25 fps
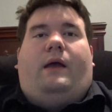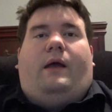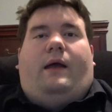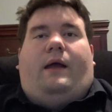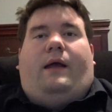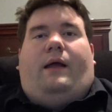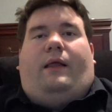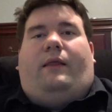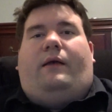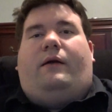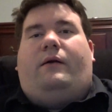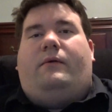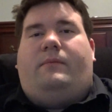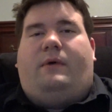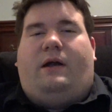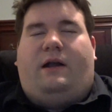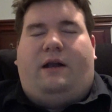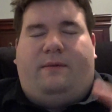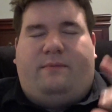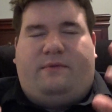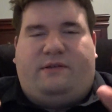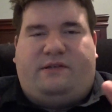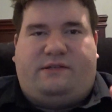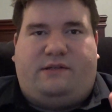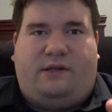Hello, my
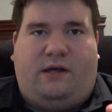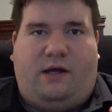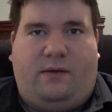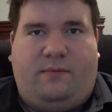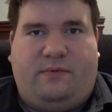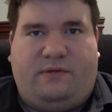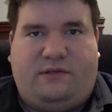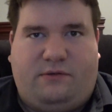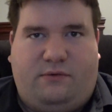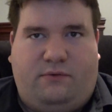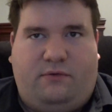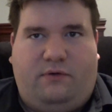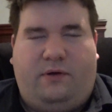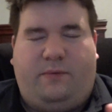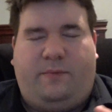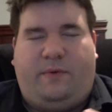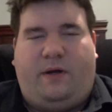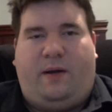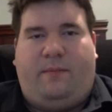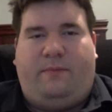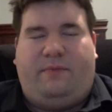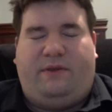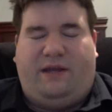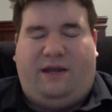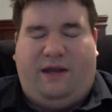name is Thomas Horniman.
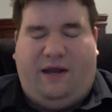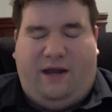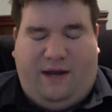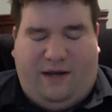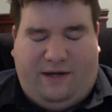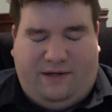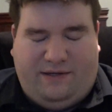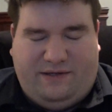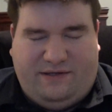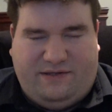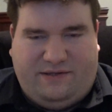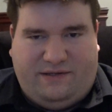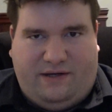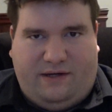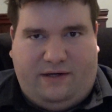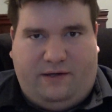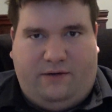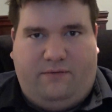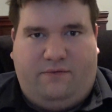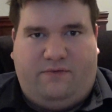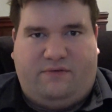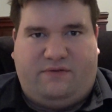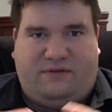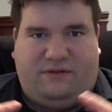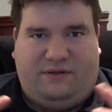I'm the head designer
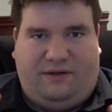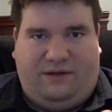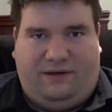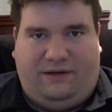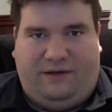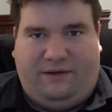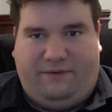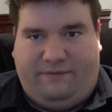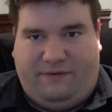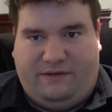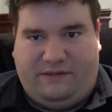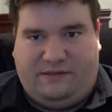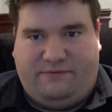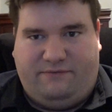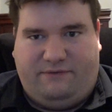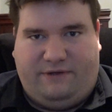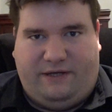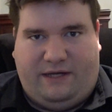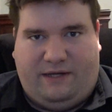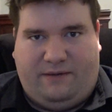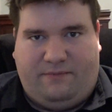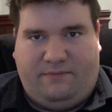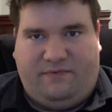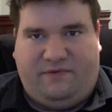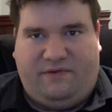of Slightly Offensive
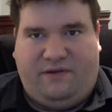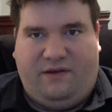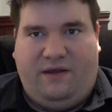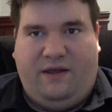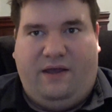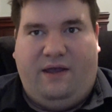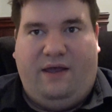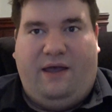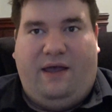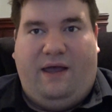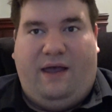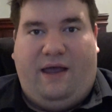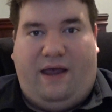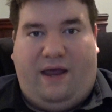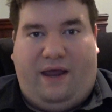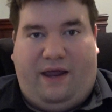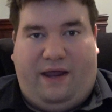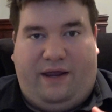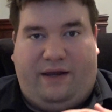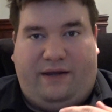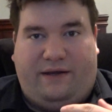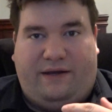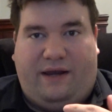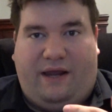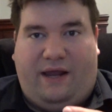Games
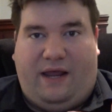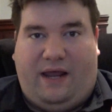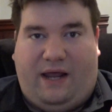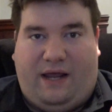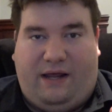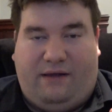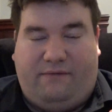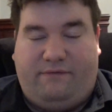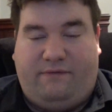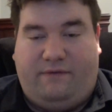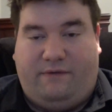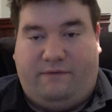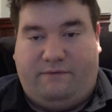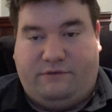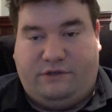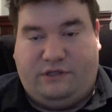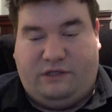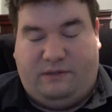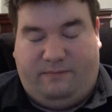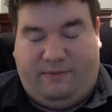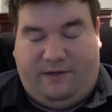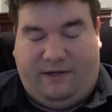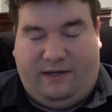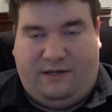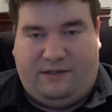and half of
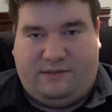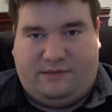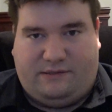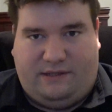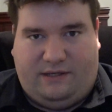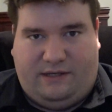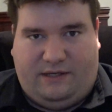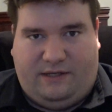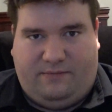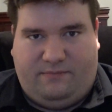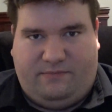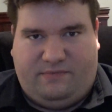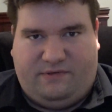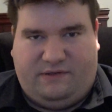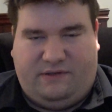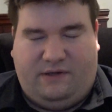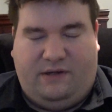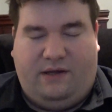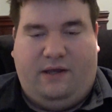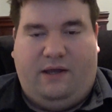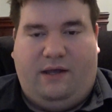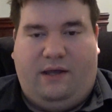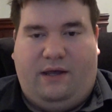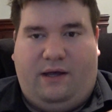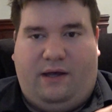GPS Games.
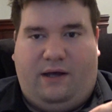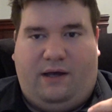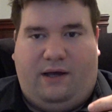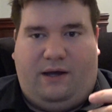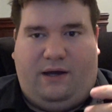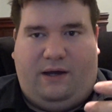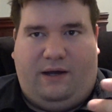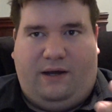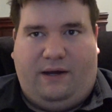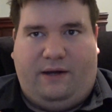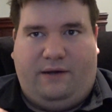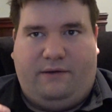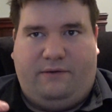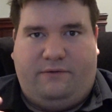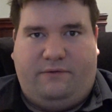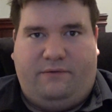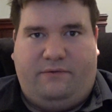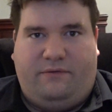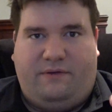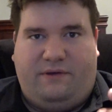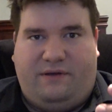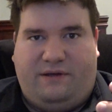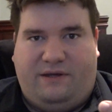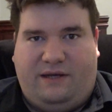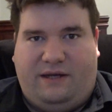I entered
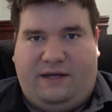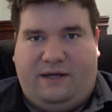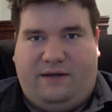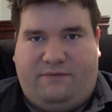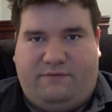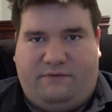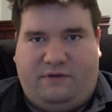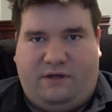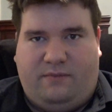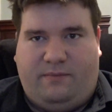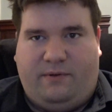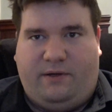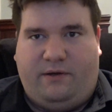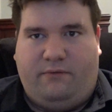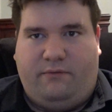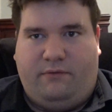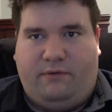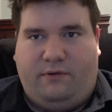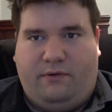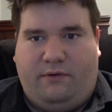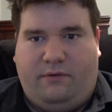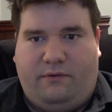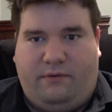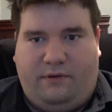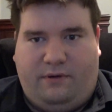the DFW
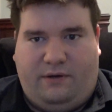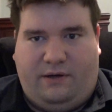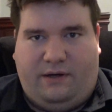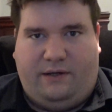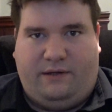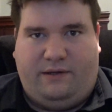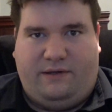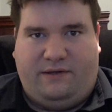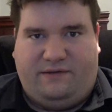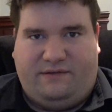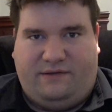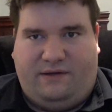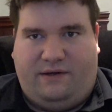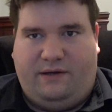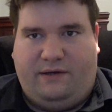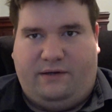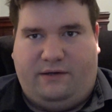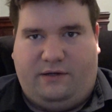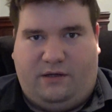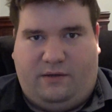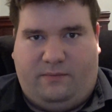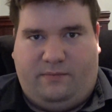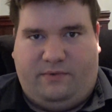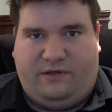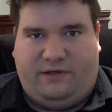Nerd Night Design
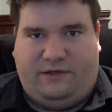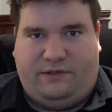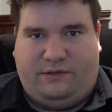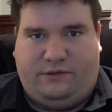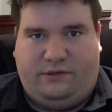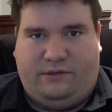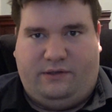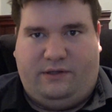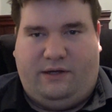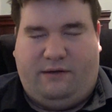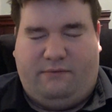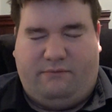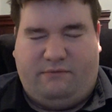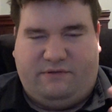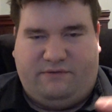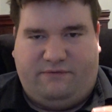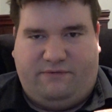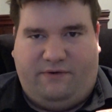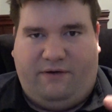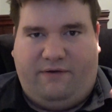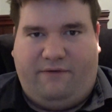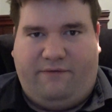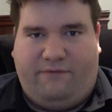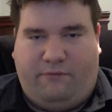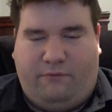competition and was
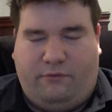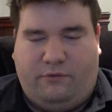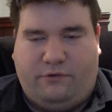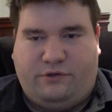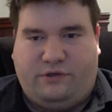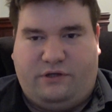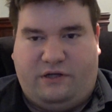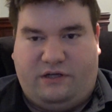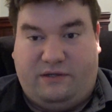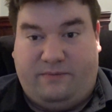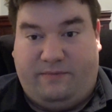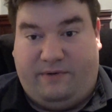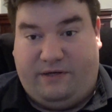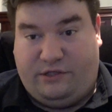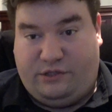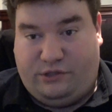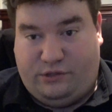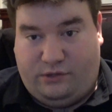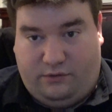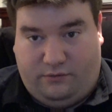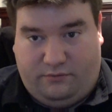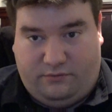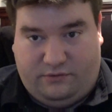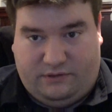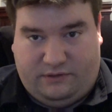very fortunate to be
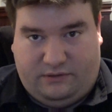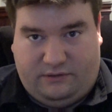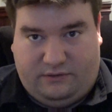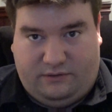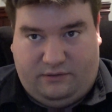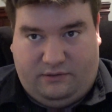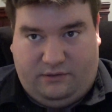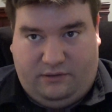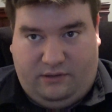chosen.